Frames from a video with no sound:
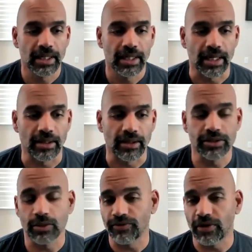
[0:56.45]
And
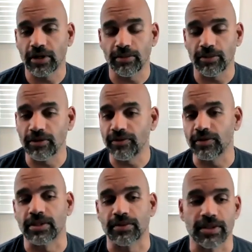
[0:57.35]
also, we've already
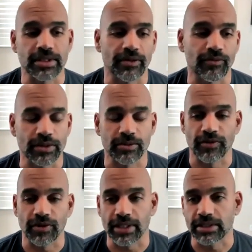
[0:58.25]
previewed some of this stuff with some of
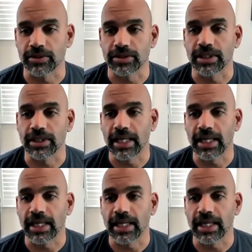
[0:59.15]
our customers like